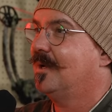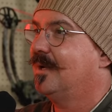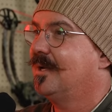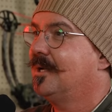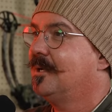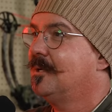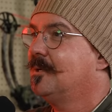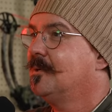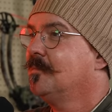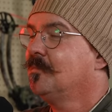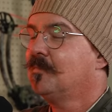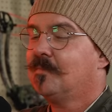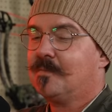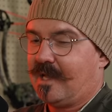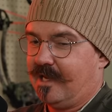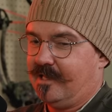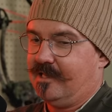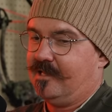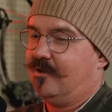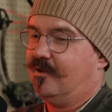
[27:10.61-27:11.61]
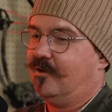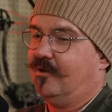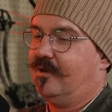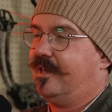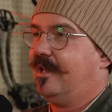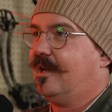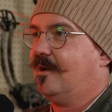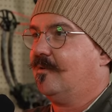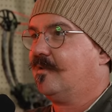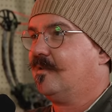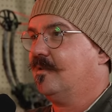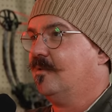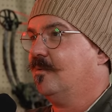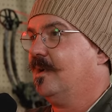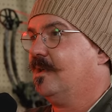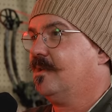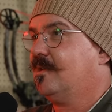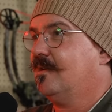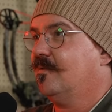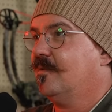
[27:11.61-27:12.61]
Yeah. And then you go to the house and
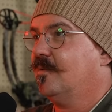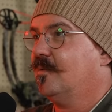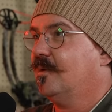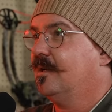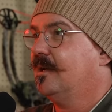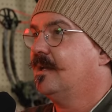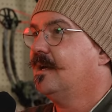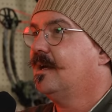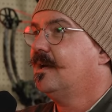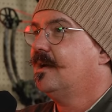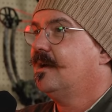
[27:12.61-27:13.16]
arrest everyone.